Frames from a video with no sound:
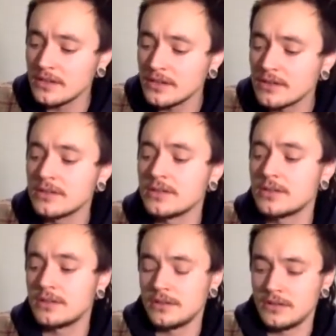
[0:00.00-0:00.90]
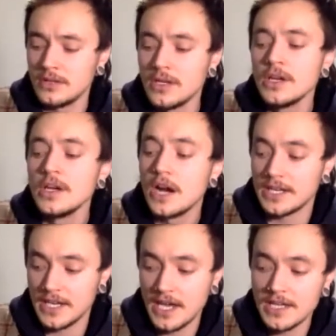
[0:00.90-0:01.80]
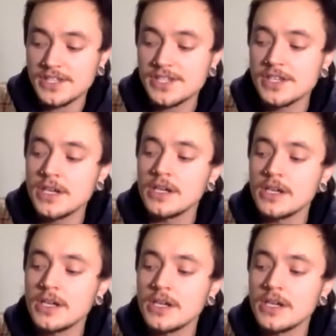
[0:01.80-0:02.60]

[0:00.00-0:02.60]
I can't say